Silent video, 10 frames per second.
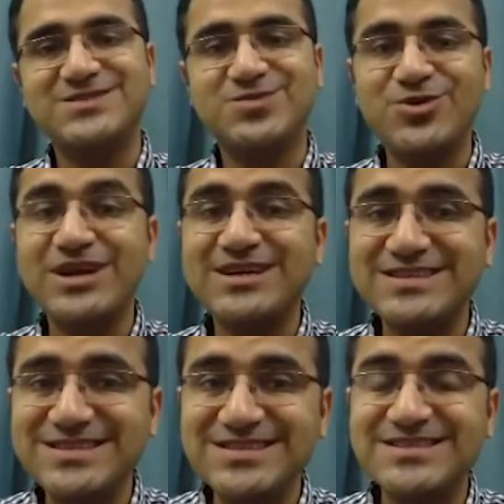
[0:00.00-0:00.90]

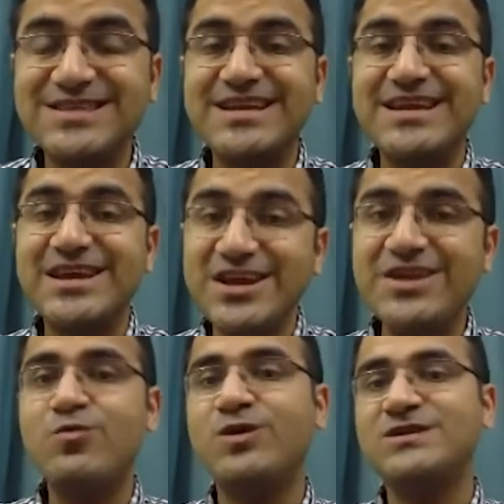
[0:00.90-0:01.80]
Bronchiectasis is an
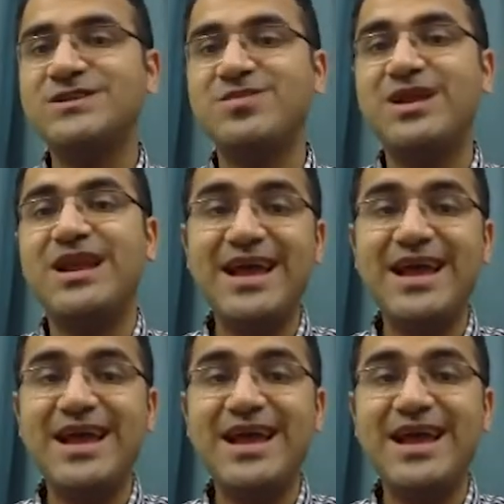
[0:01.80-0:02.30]
irreversible